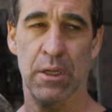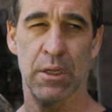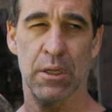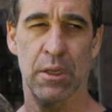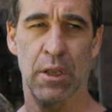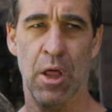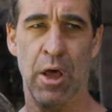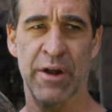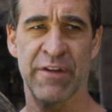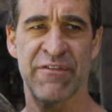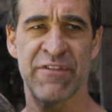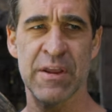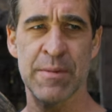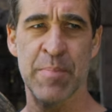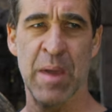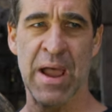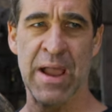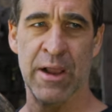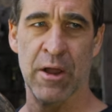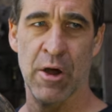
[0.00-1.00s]
a lot of
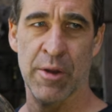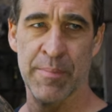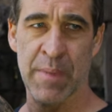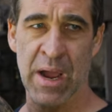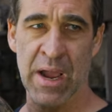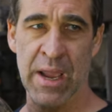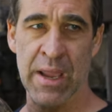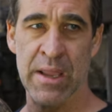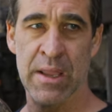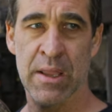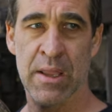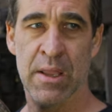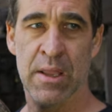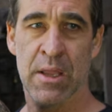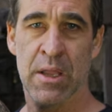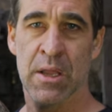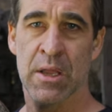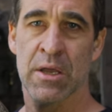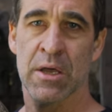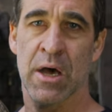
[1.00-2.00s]
feedback on my
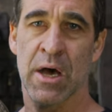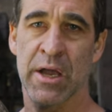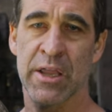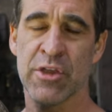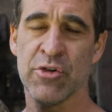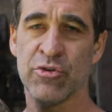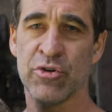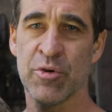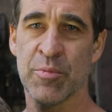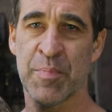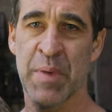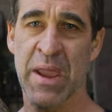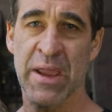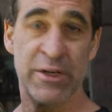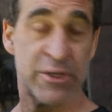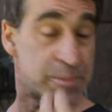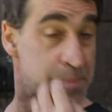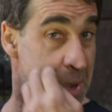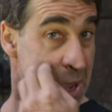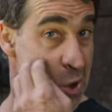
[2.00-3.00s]
uh, YouTube
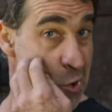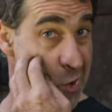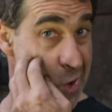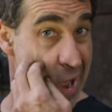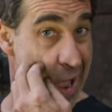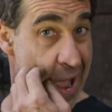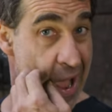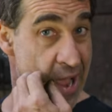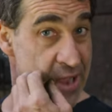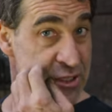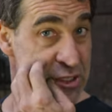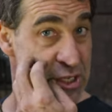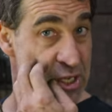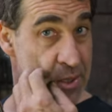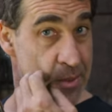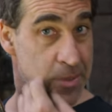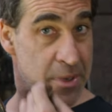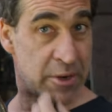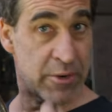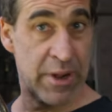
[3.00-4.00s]
page about
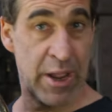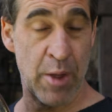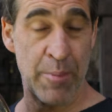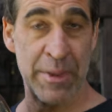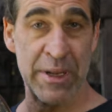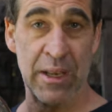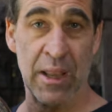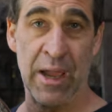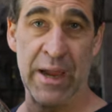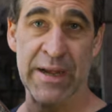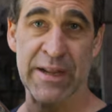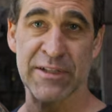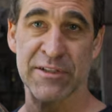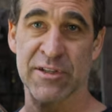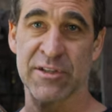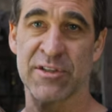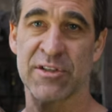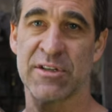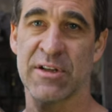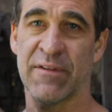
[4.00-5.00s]
asking about helmet linings
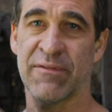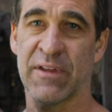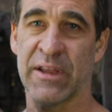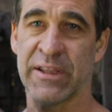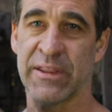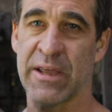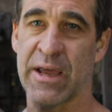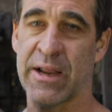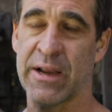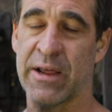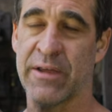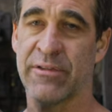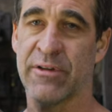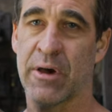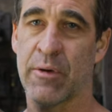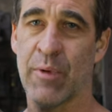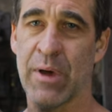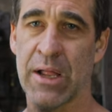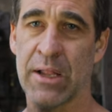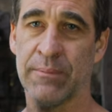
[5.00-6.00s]
and stuff like that. And I
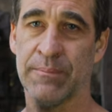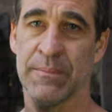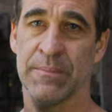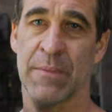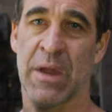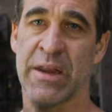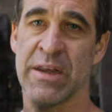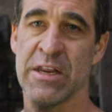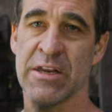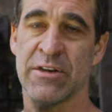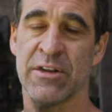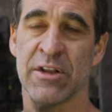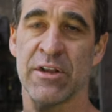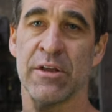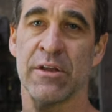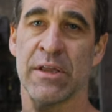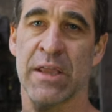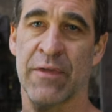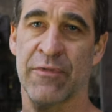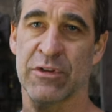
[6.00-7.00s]
thought, well, I need
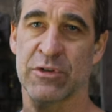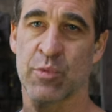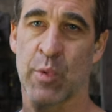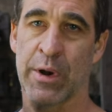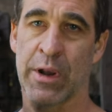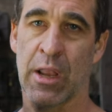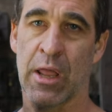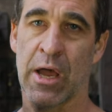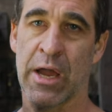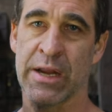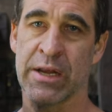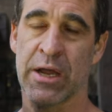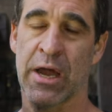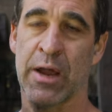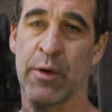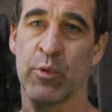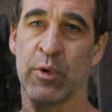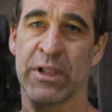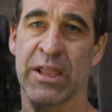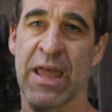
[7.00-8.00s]
to get this one lined.
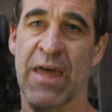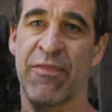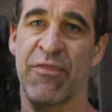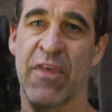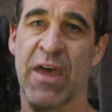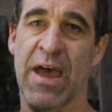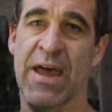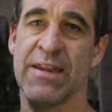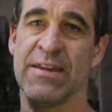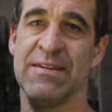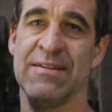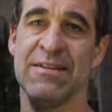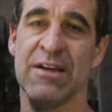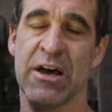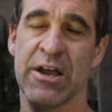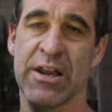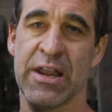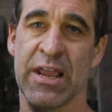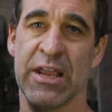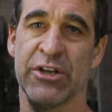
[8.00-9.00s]
I will get that
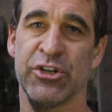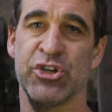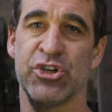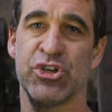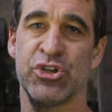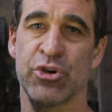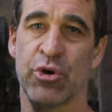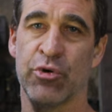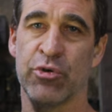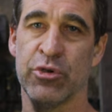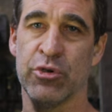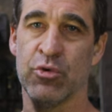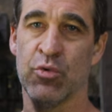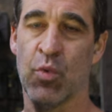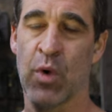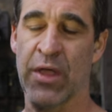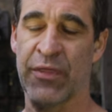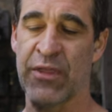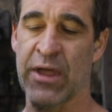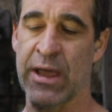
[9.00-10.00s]
done and show you
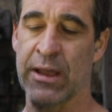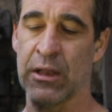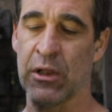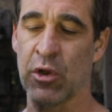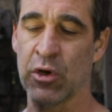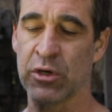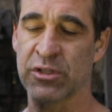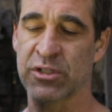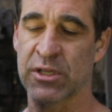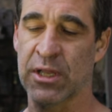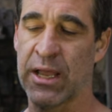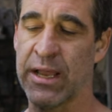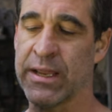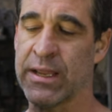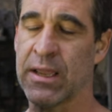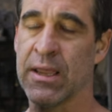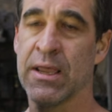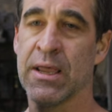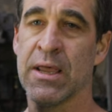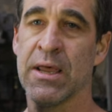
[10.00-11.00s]
what that looks
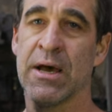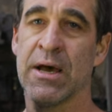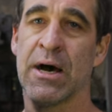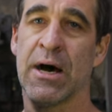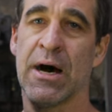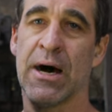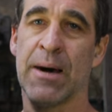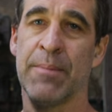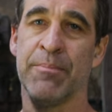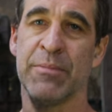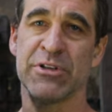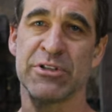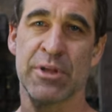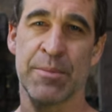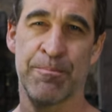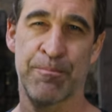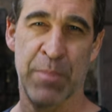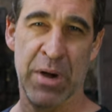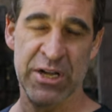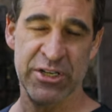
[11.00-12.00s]
like. Um, there's
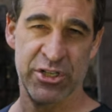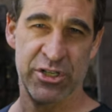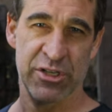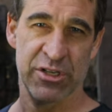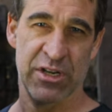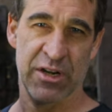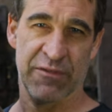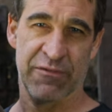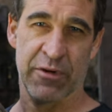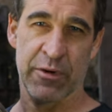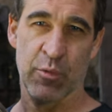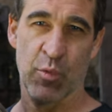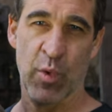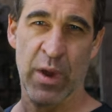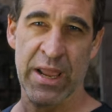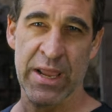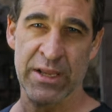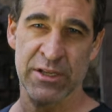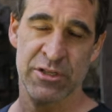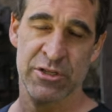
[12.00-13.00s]
a bunch of different
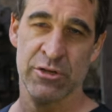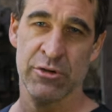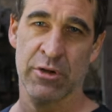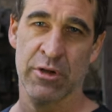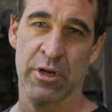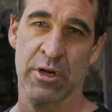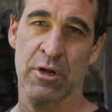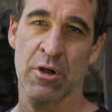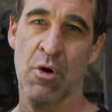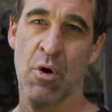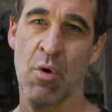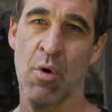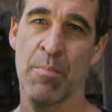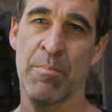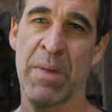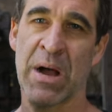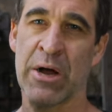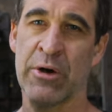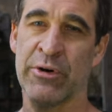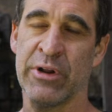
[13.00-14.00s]
ways you can go
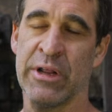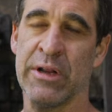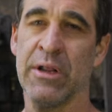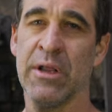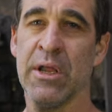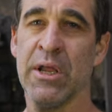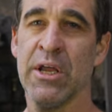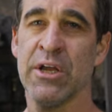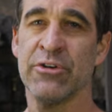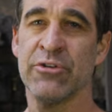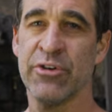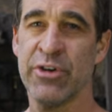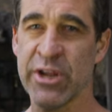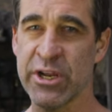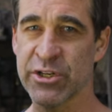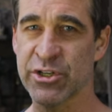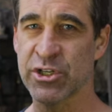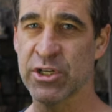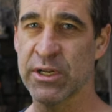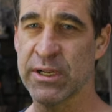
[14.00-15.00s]
about it.
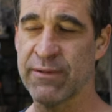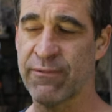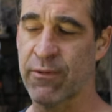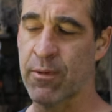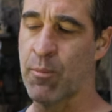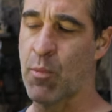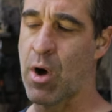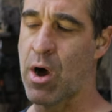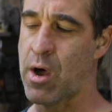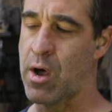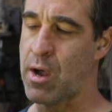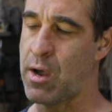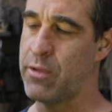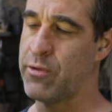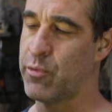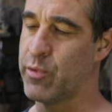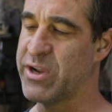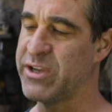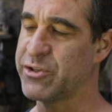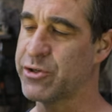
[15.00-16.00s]
Traditionally, from uh,
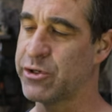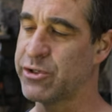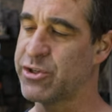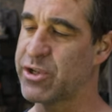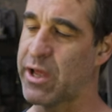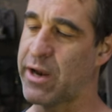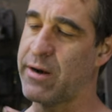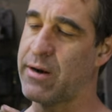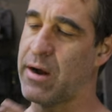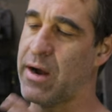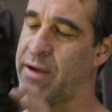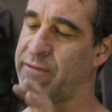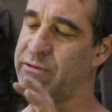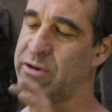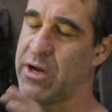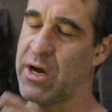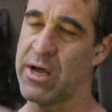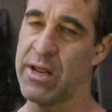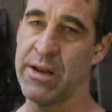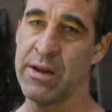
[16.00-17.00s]
the research that I've
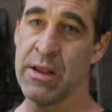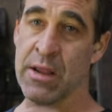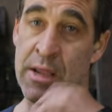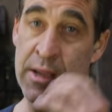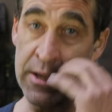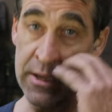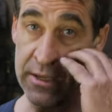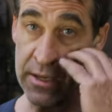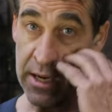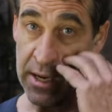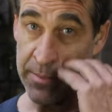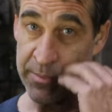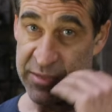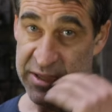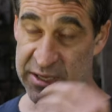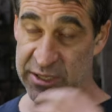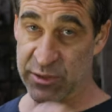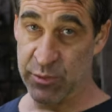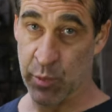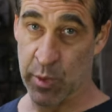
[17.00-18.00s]
done, um,
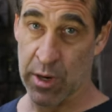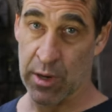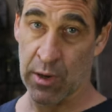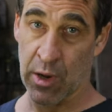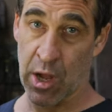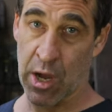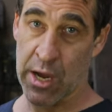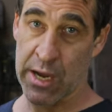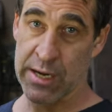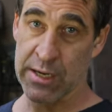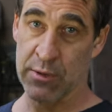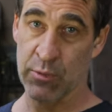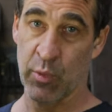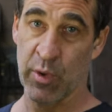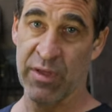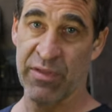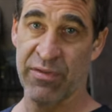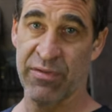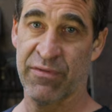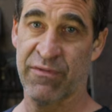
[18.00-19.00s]
these were lined
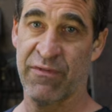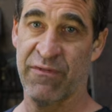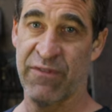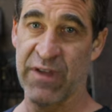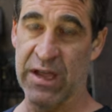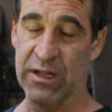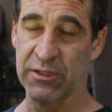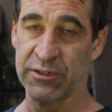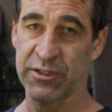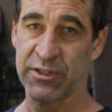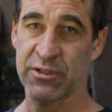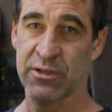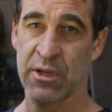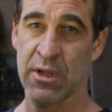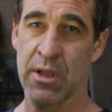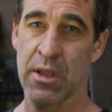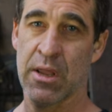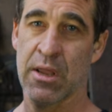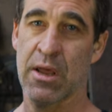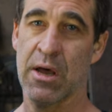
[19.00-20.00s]
with felt,
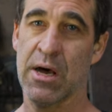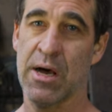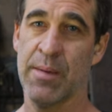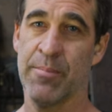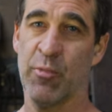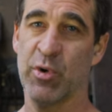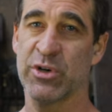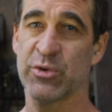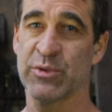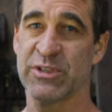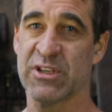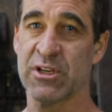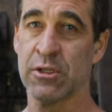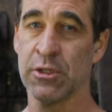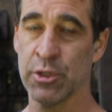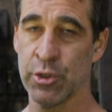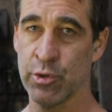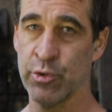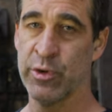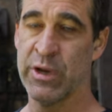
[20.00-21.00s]
um, which was
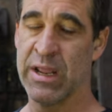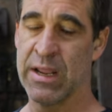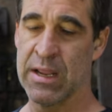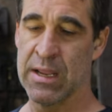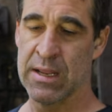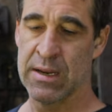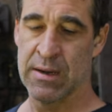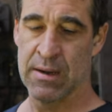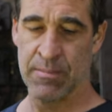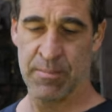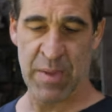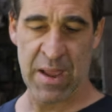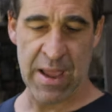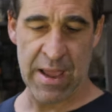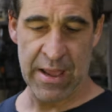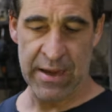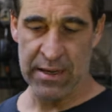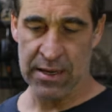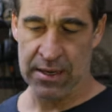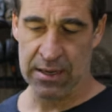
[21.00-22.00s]
glued in
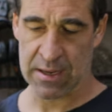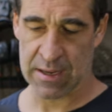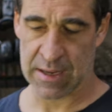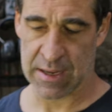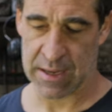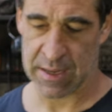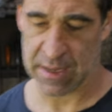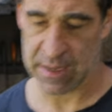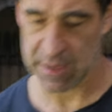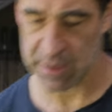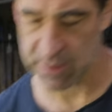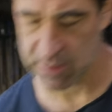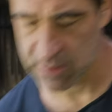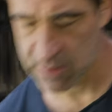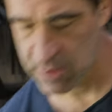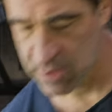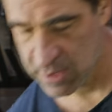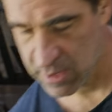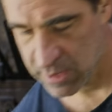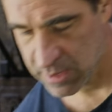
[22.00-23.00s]
padding, and
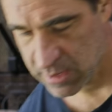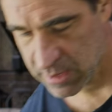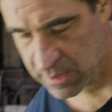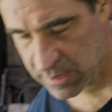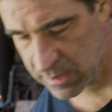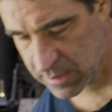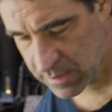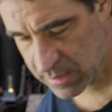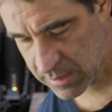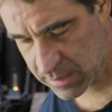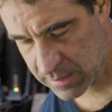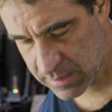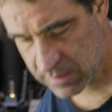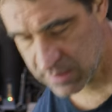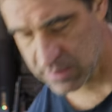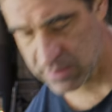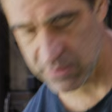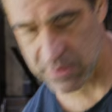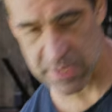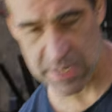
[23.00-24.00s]

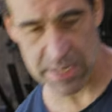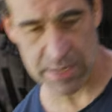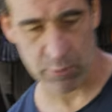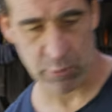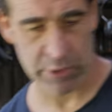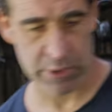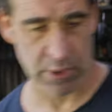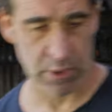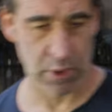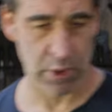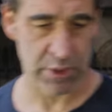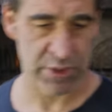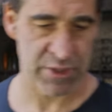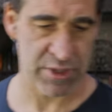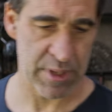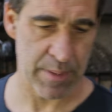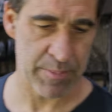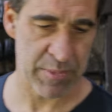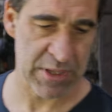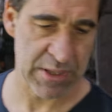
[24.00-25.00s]
that would look
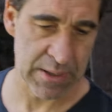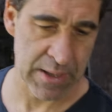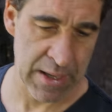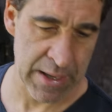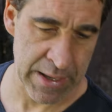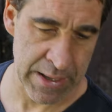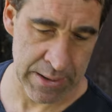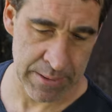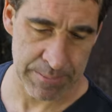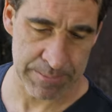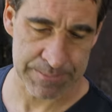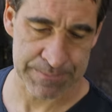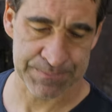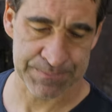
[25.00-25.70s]
something like